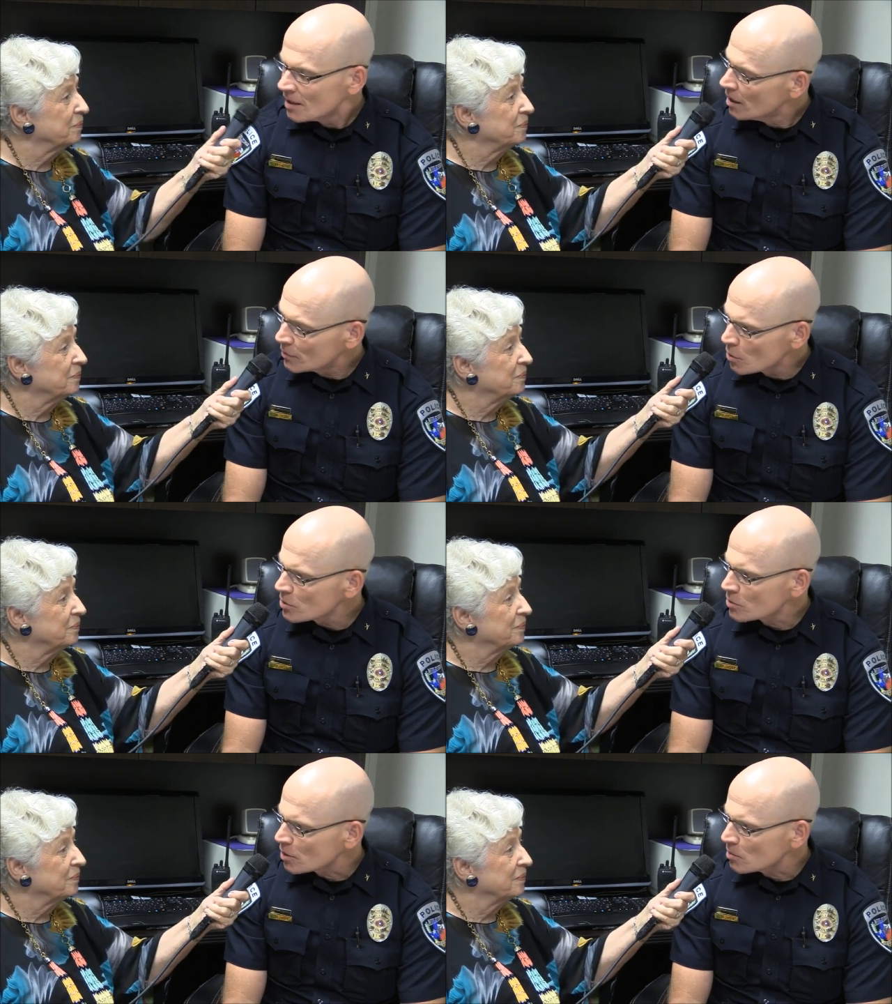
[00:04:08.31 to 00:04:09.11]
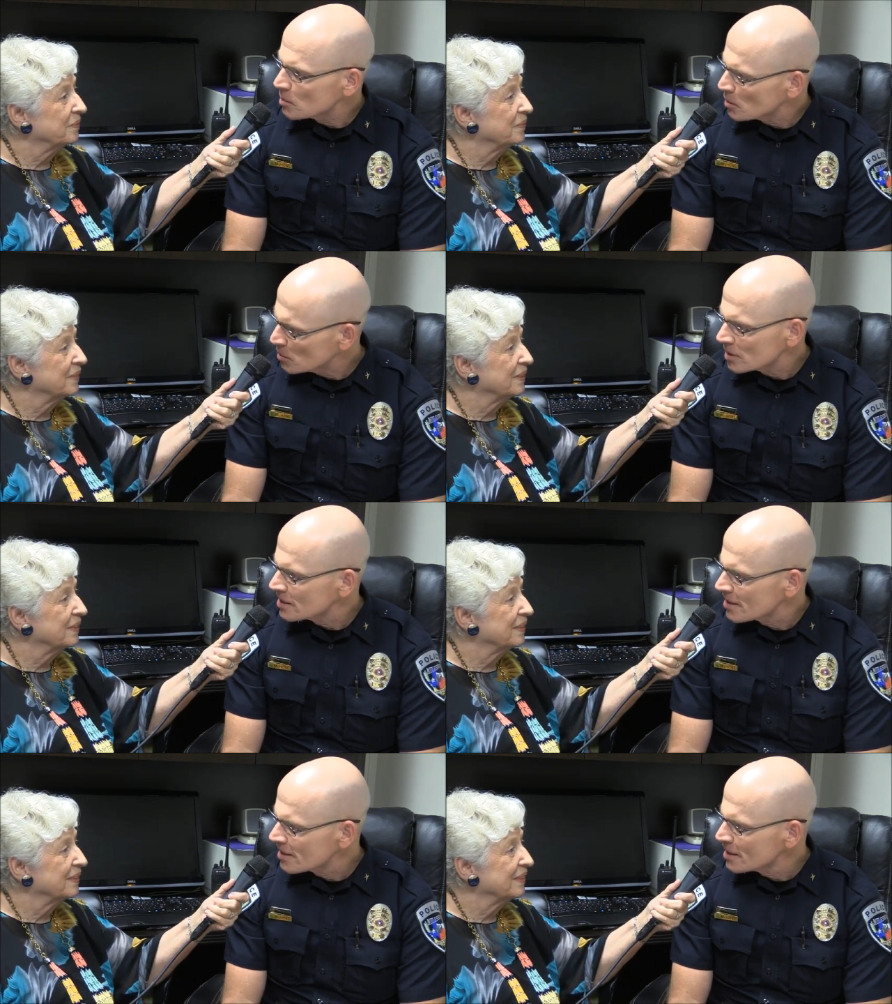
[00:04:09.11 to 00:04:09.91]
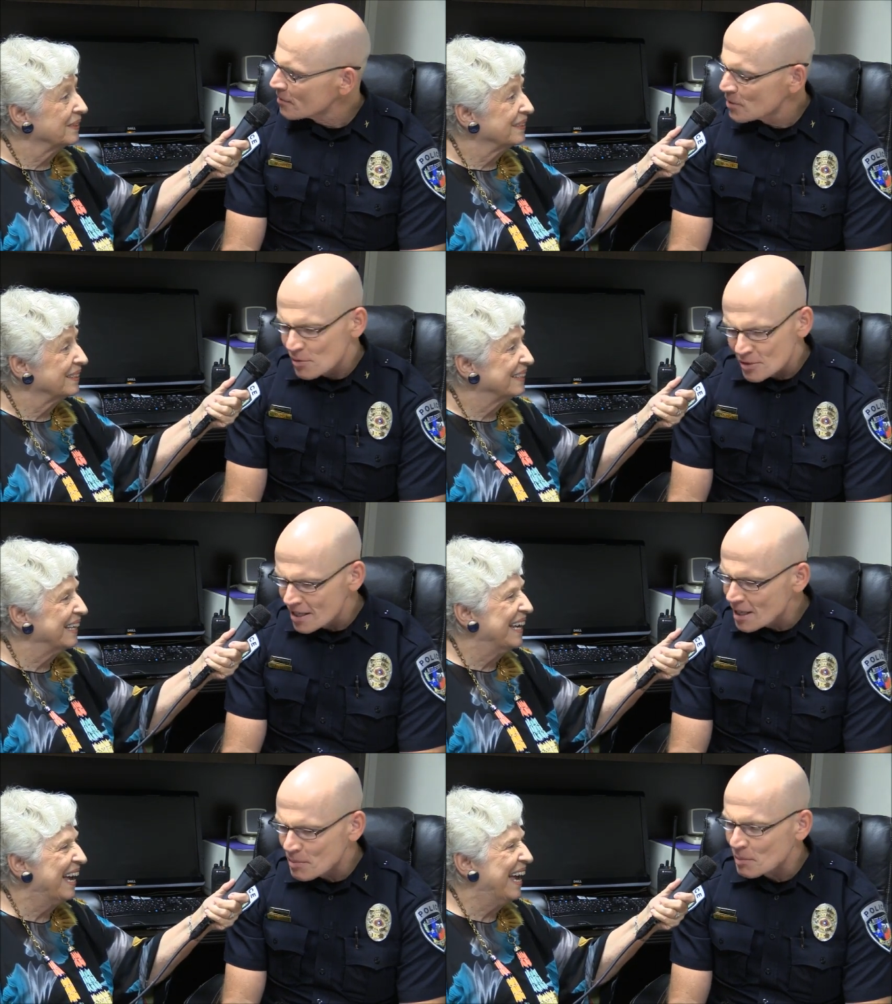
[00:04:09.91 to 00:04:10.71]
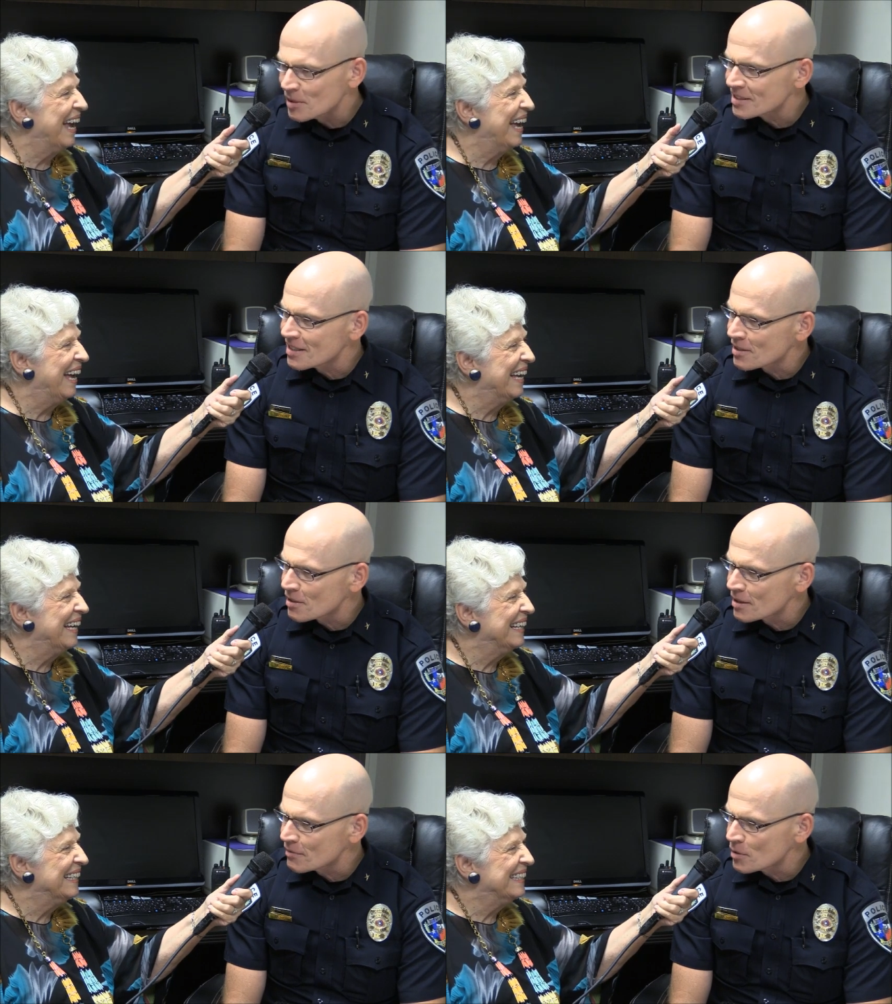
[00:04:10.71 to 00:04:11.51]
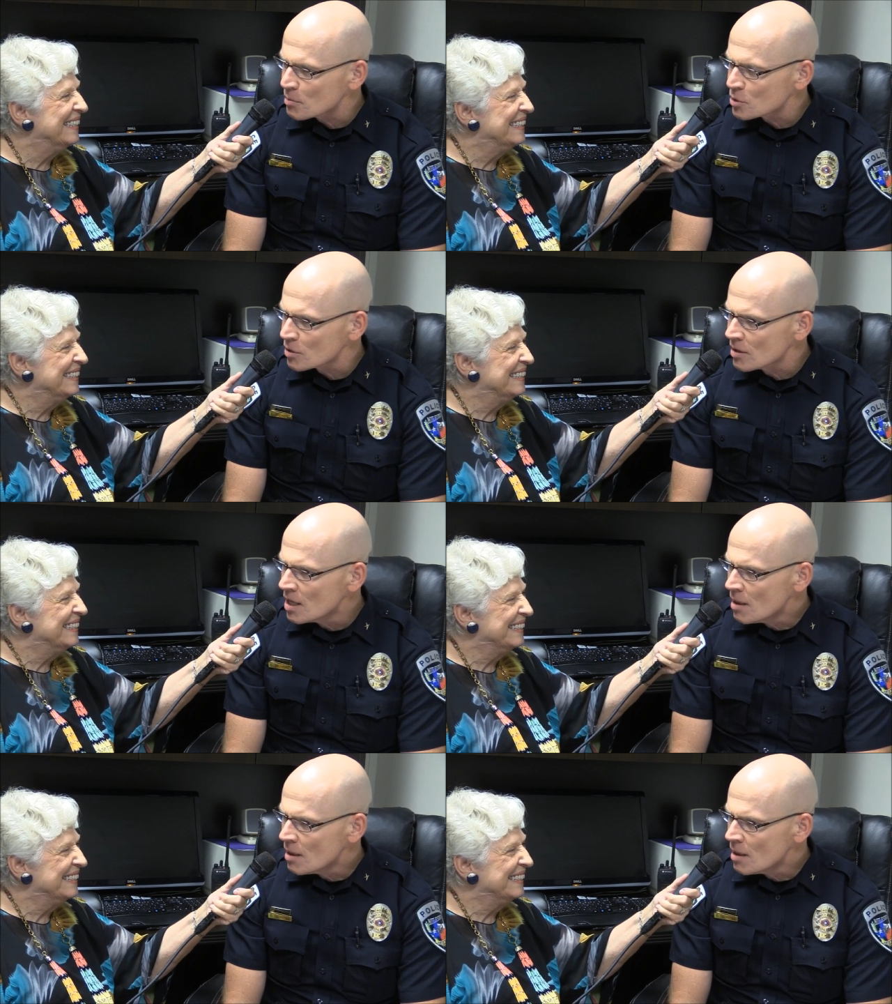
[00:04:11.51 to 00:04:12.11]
Speaker 1: Of course, there's going to be people listening to the interview. There's a lot of people listening to the interview, I'm sure.